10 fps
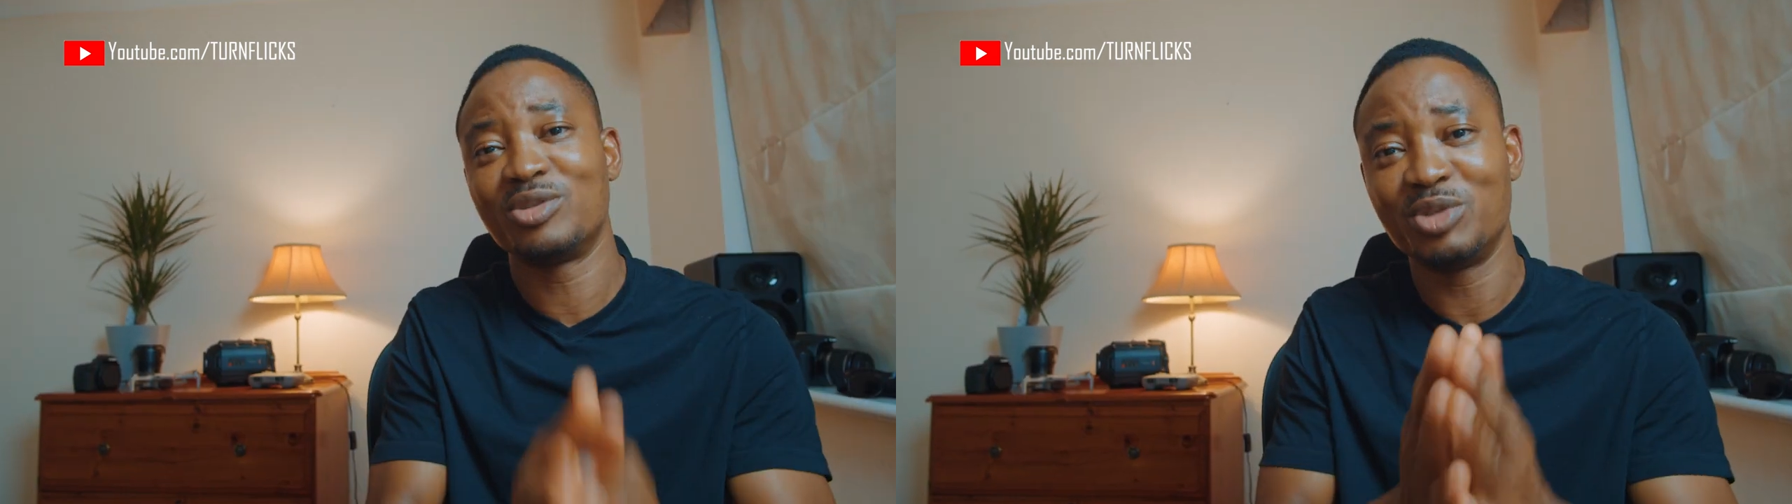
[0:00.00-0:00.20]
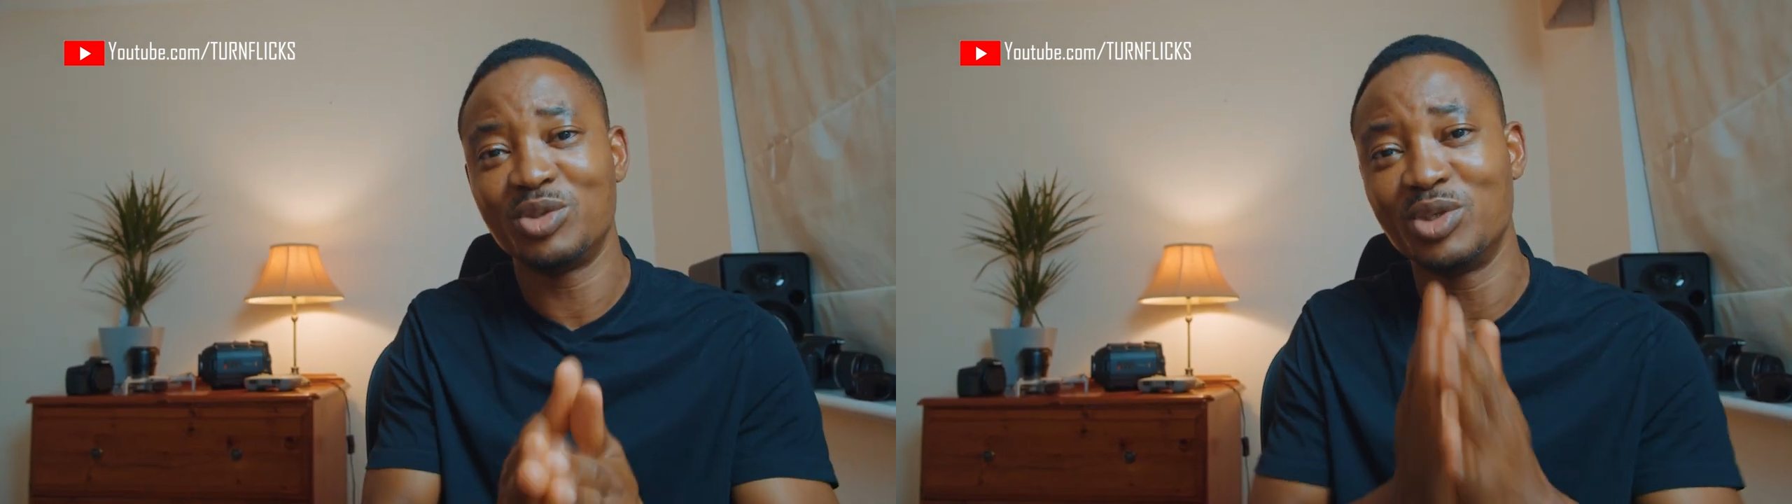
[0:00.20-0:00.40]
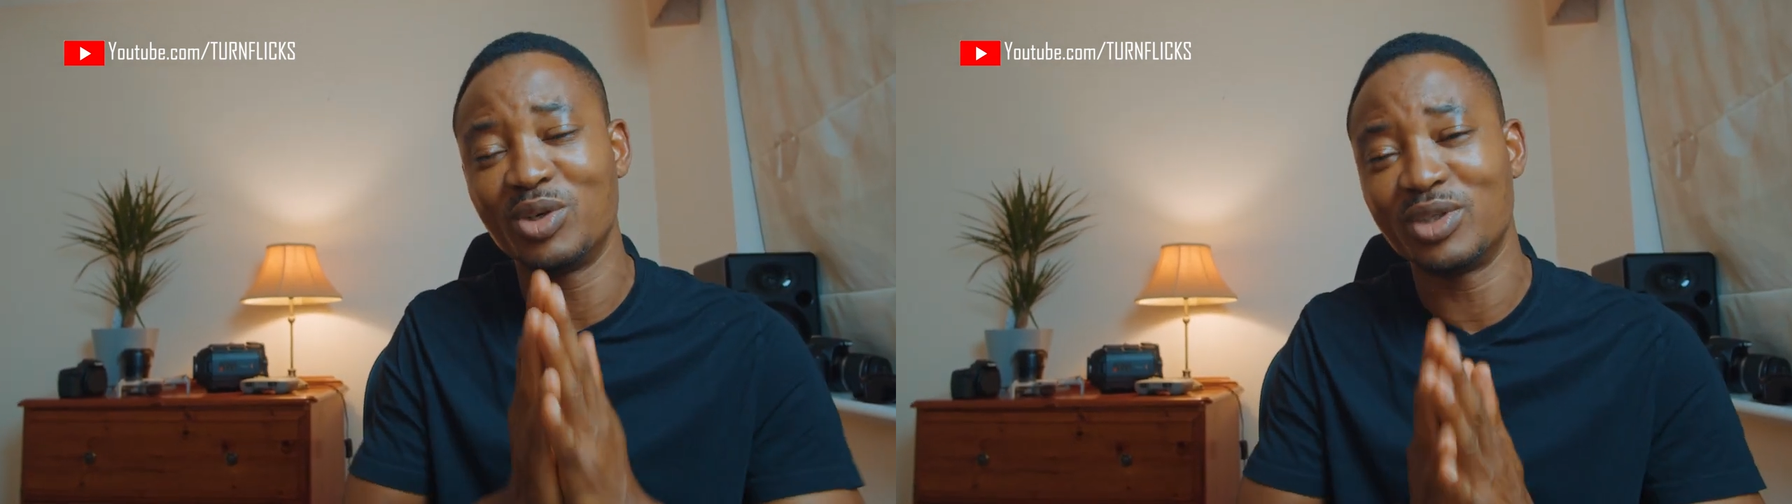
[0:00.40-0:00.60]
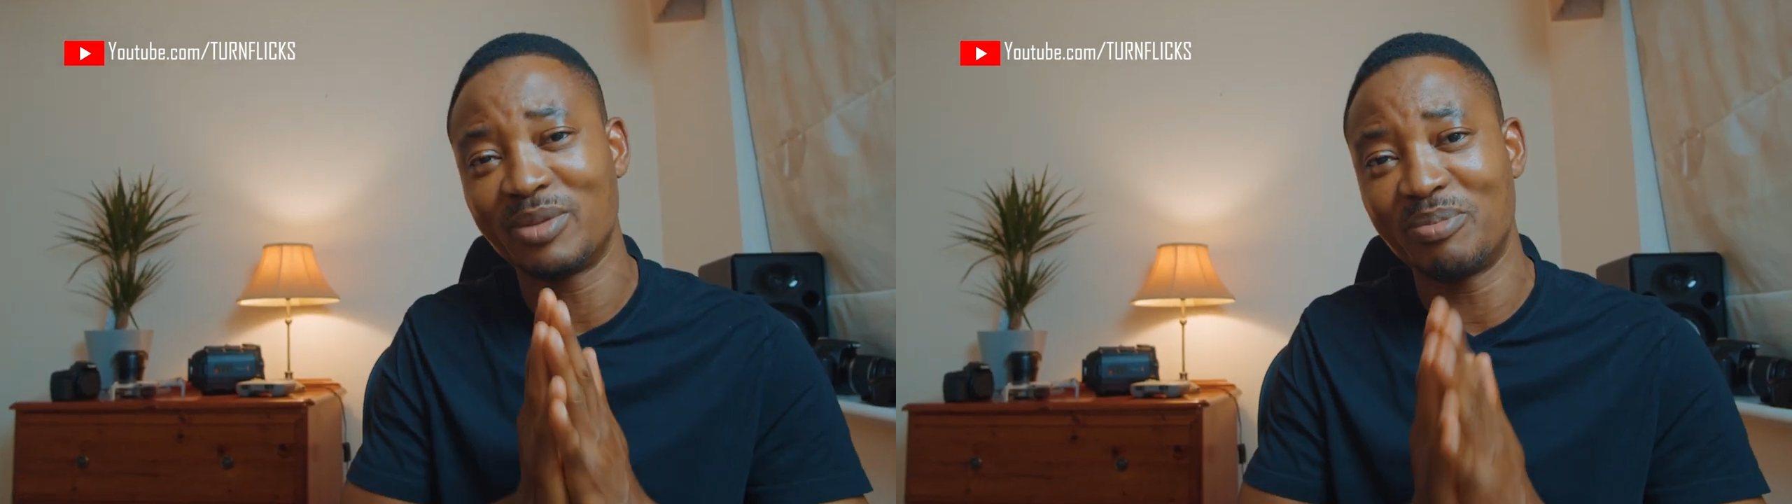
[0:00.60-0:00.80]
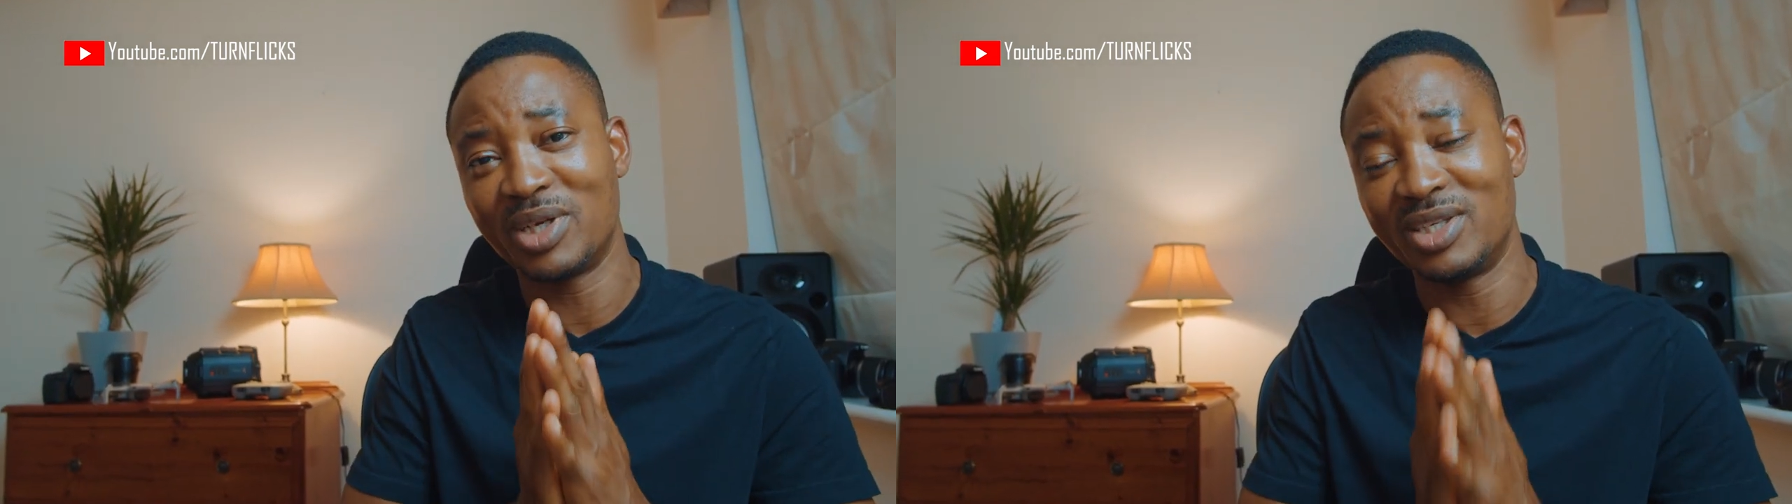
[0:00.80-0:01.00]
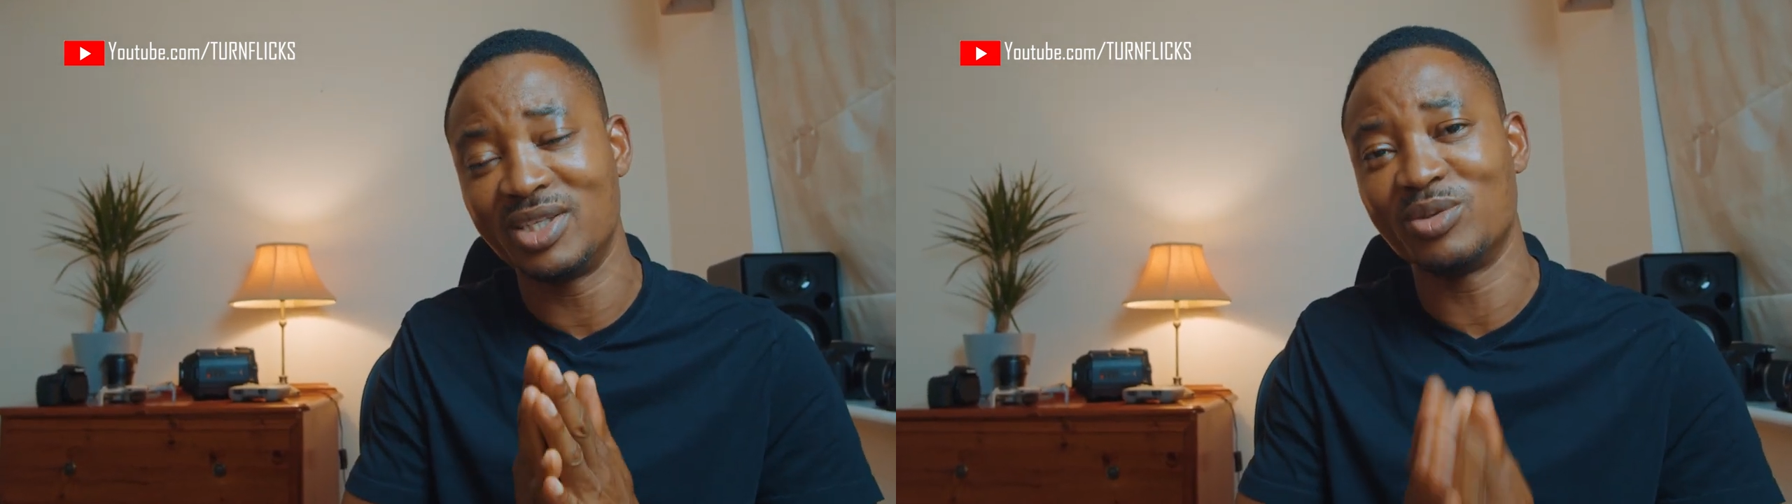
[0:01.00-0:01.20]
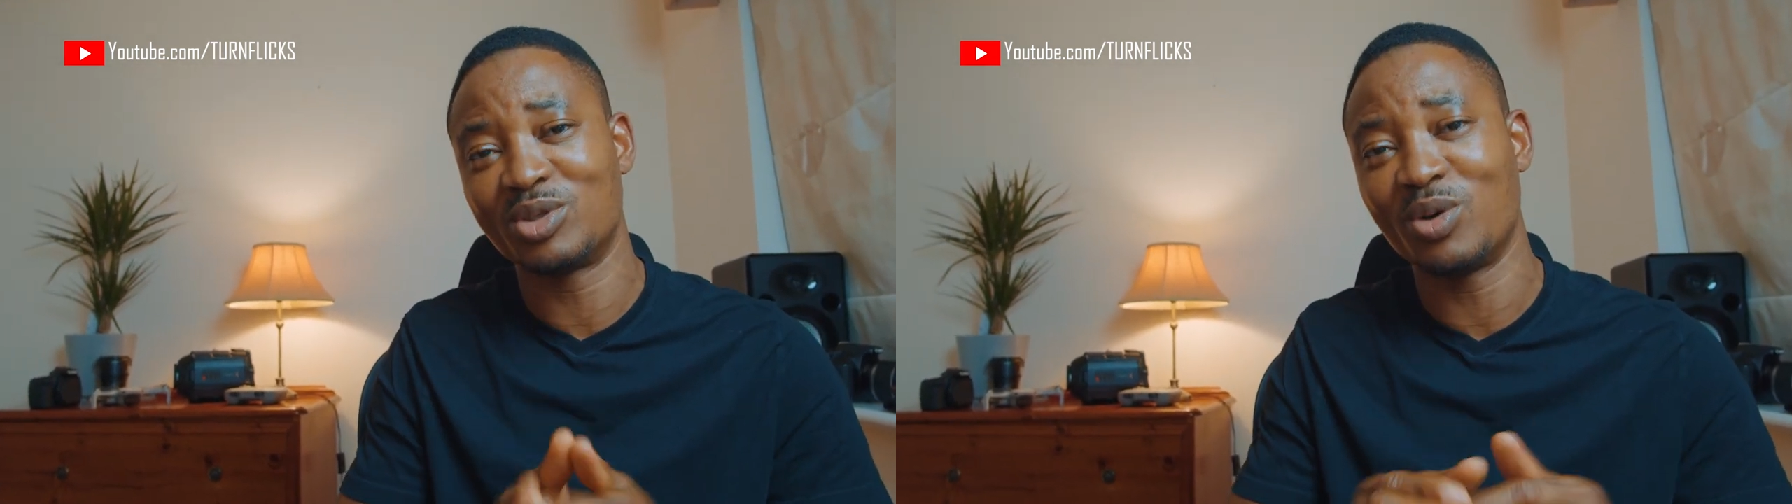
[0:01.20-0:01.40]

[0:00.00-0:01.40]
you'll be doing us a big deal.